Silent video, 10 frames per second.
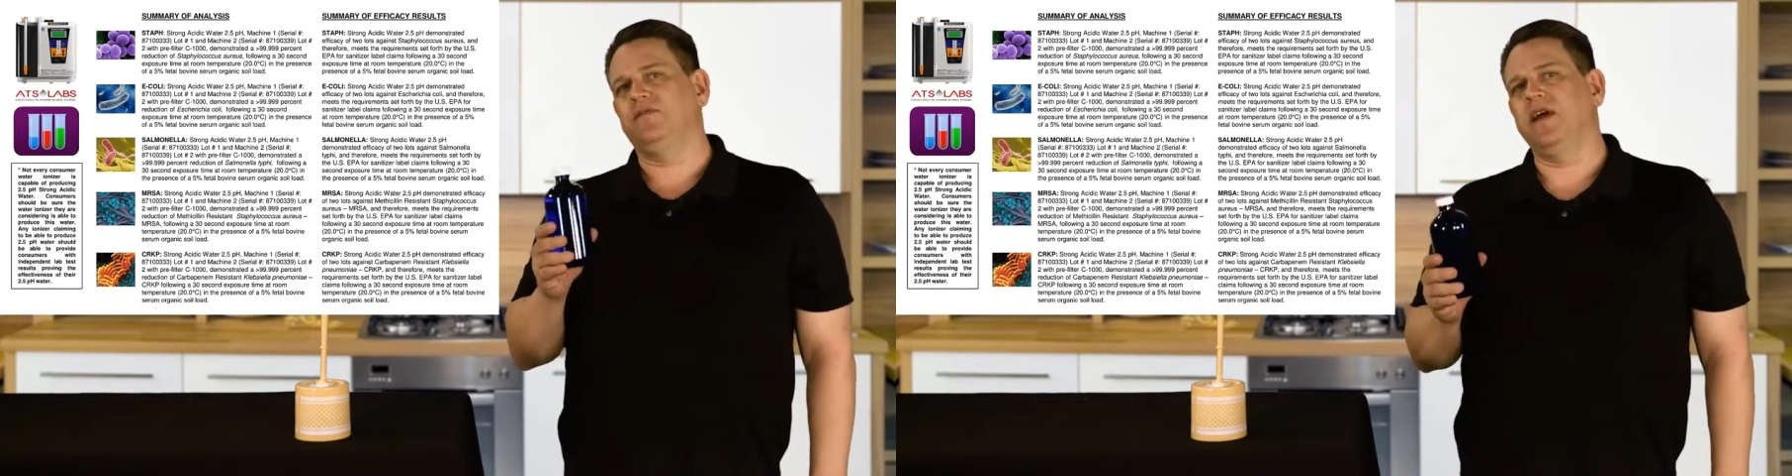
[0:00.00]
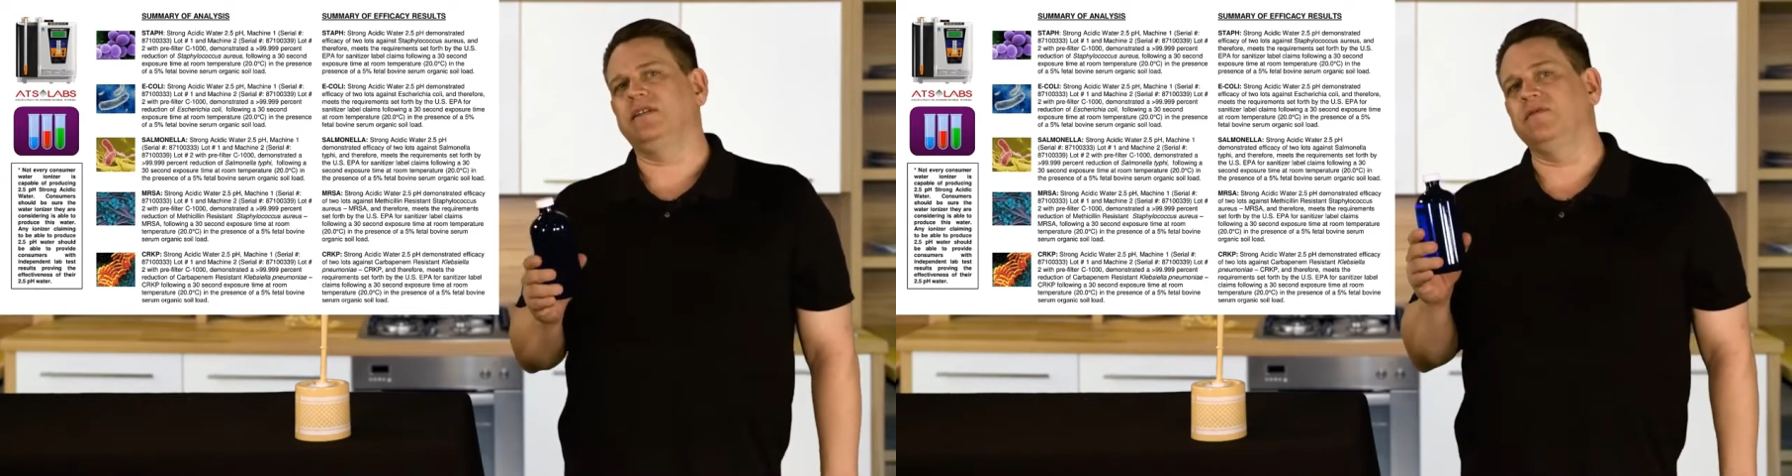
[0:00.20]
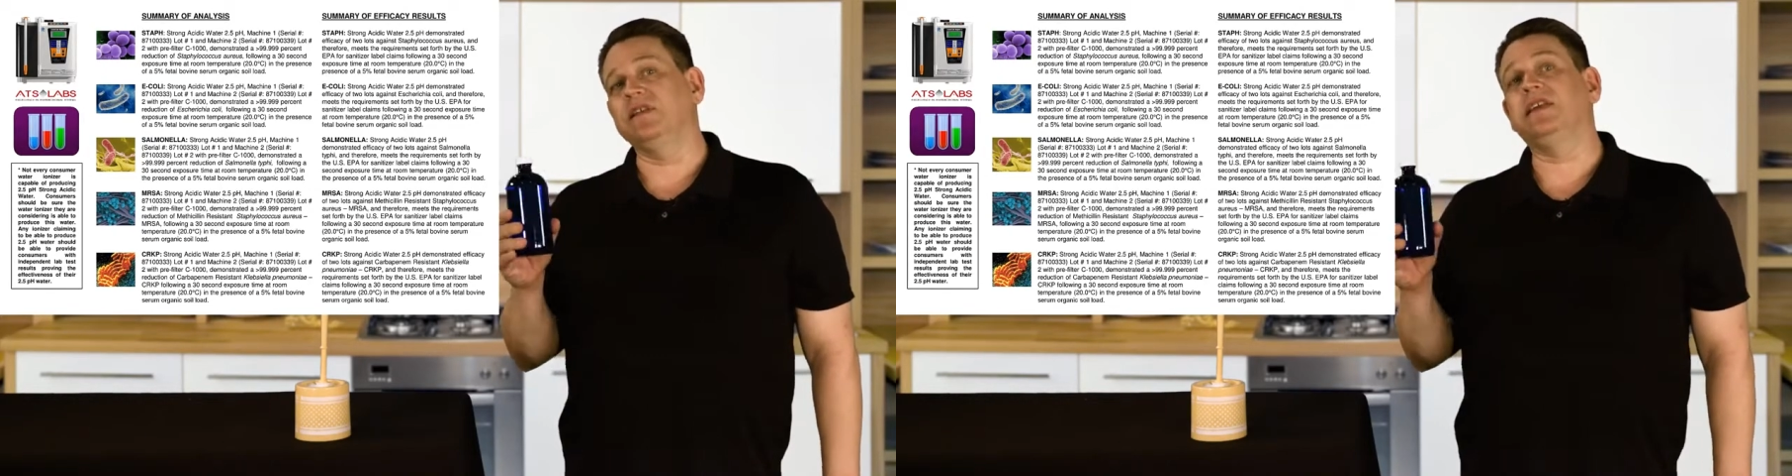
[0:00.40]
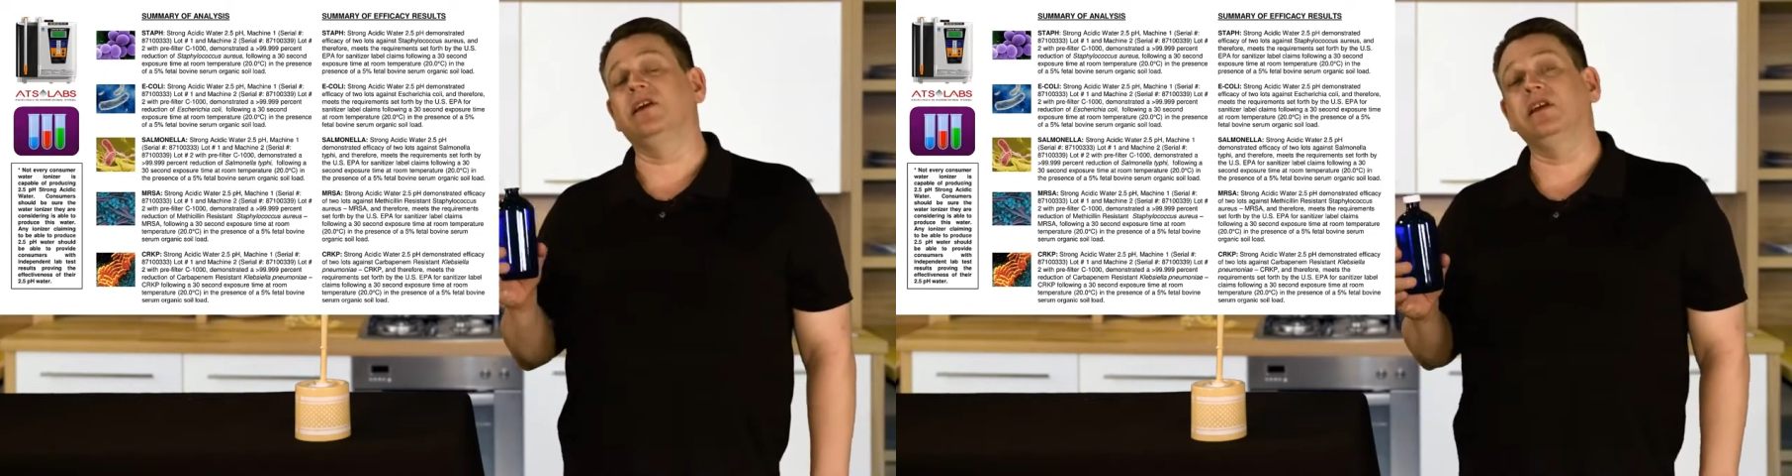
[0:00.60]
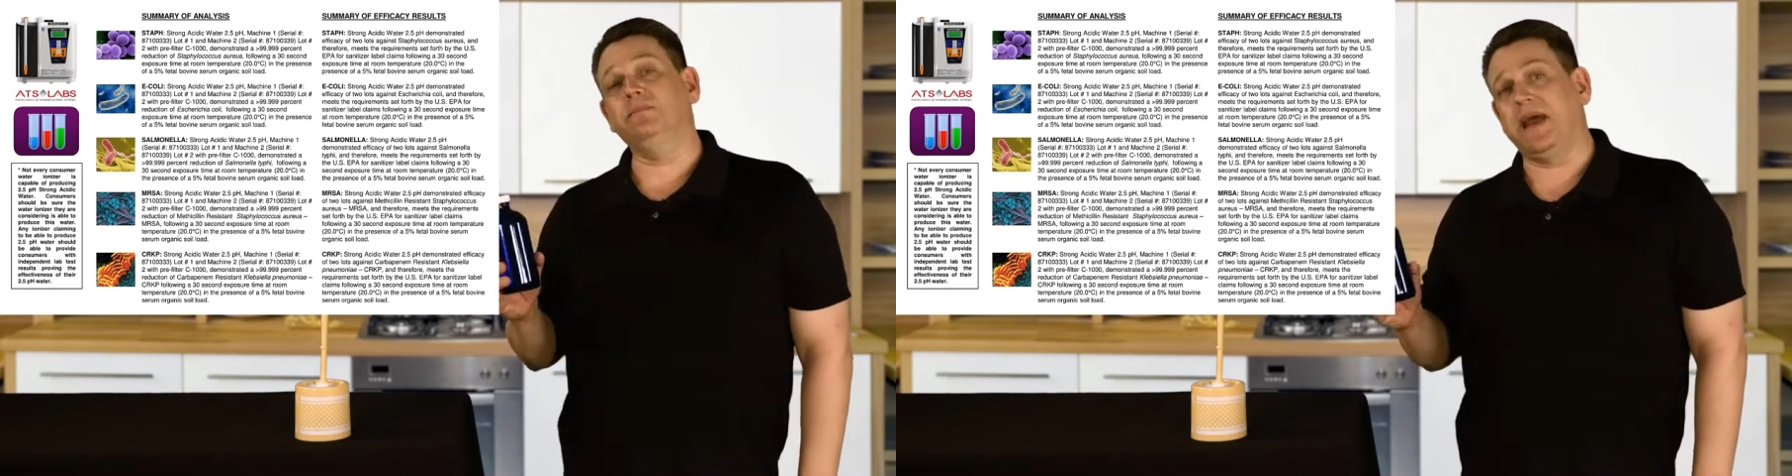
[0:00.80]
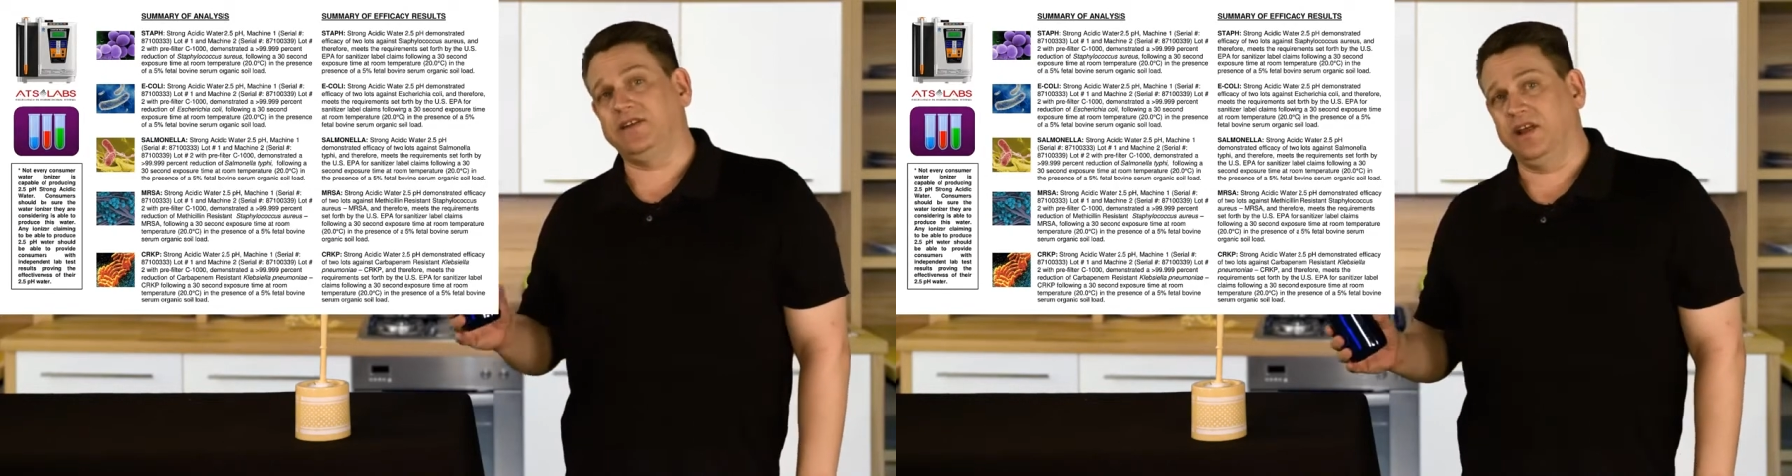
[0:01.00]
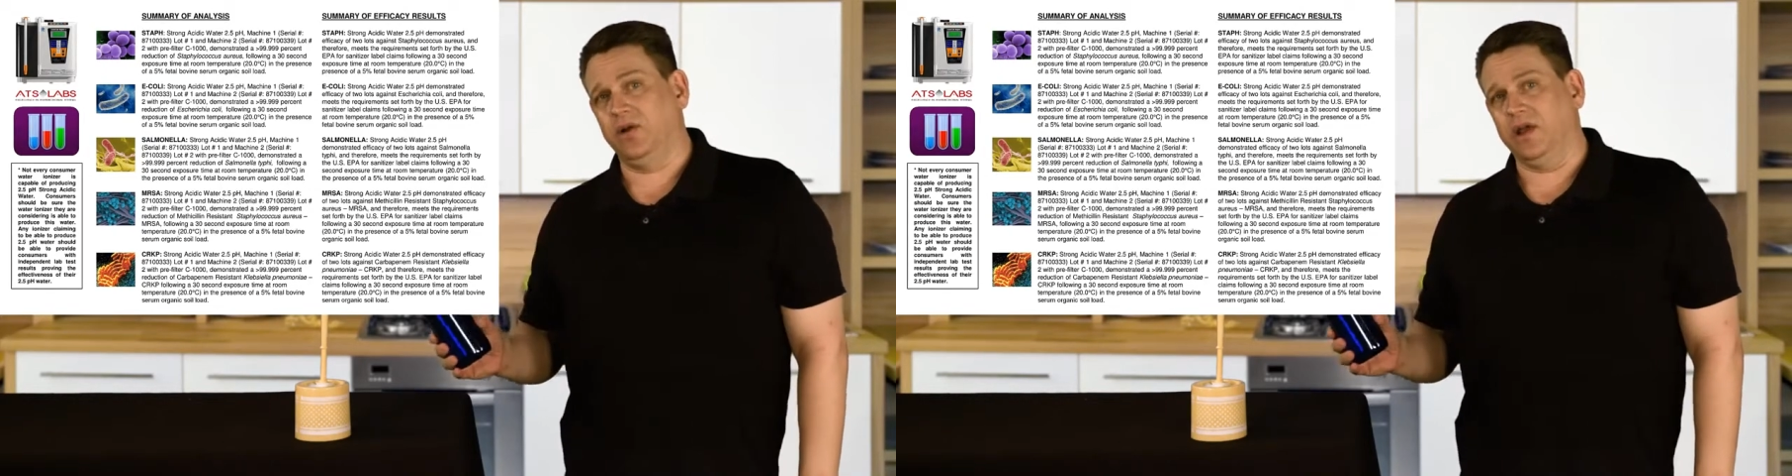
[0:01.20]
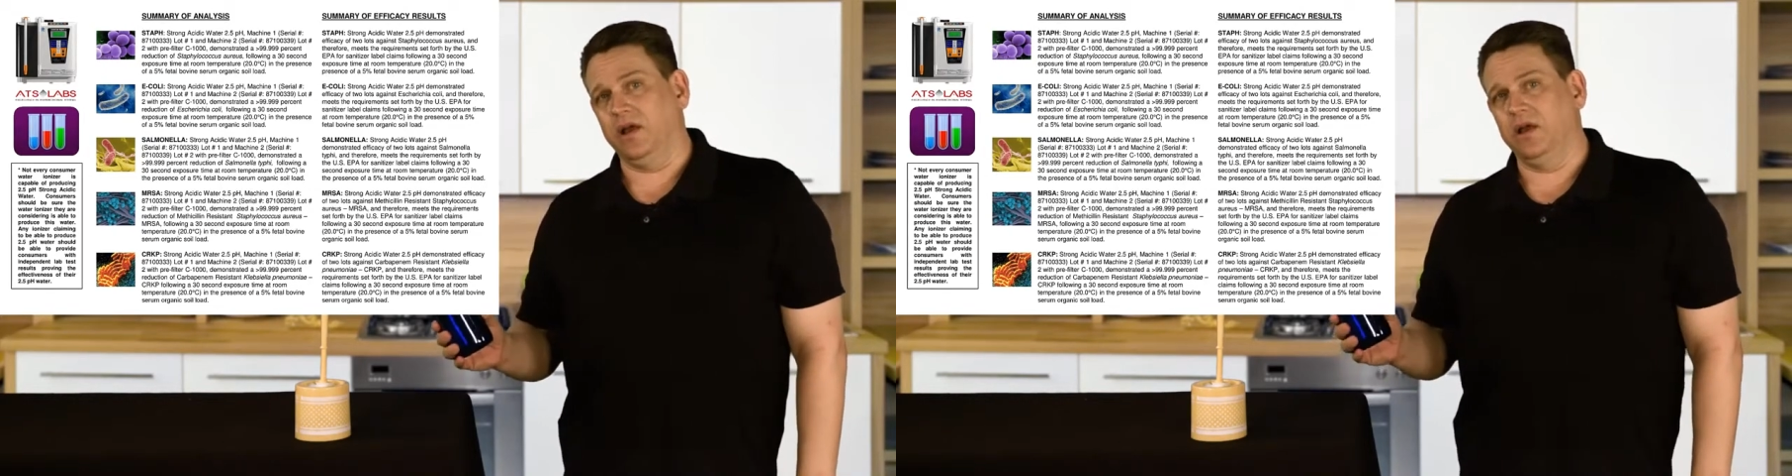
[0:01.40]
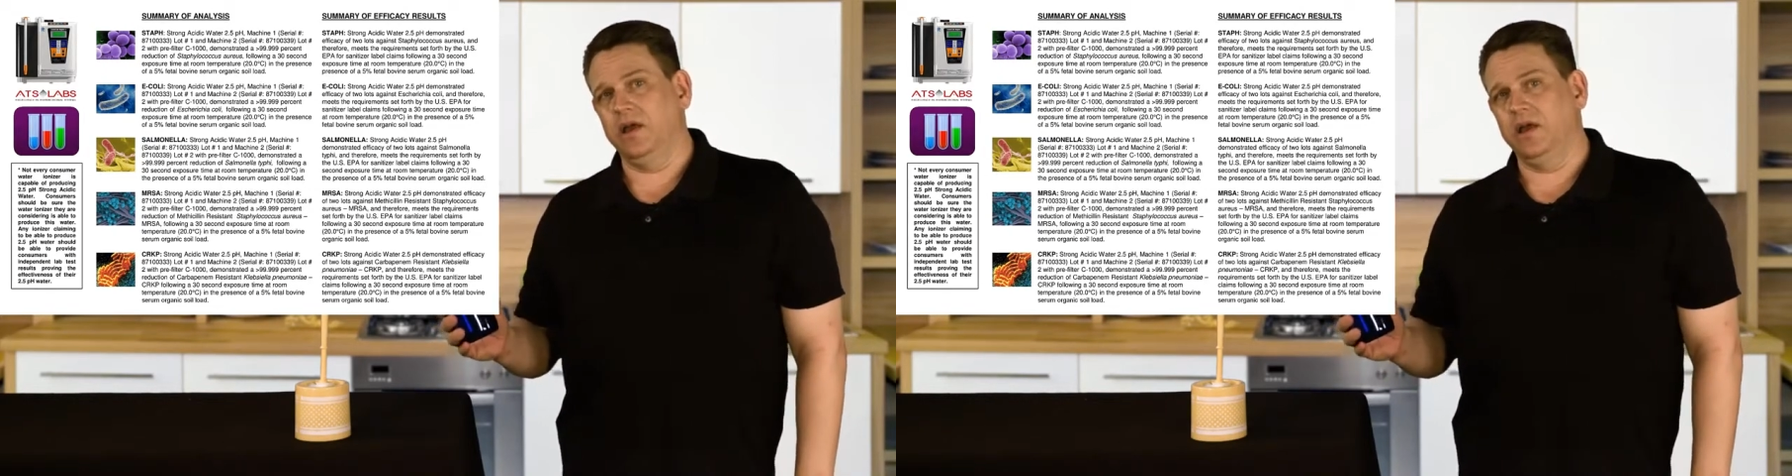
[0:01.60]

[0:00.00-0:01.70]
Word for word: effective in killing bacteria.